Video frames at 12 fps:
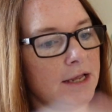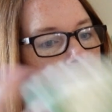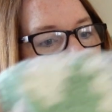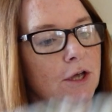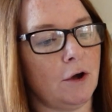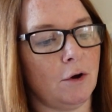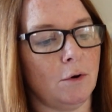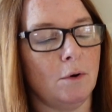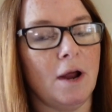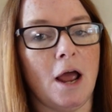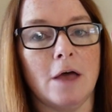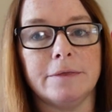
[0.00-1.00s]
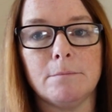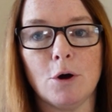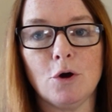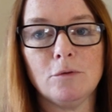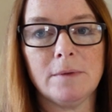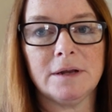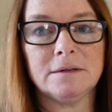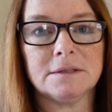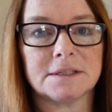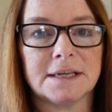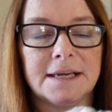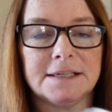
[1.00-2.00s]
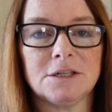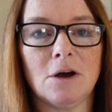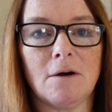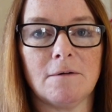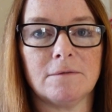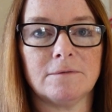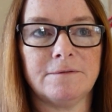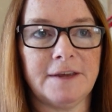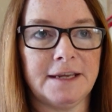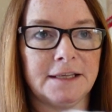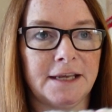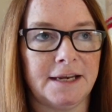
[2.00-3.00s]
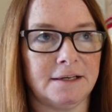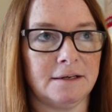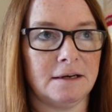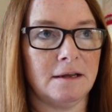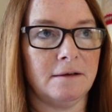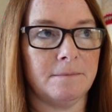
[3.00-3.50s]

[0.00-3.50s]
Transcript: So at the moment it's not feeling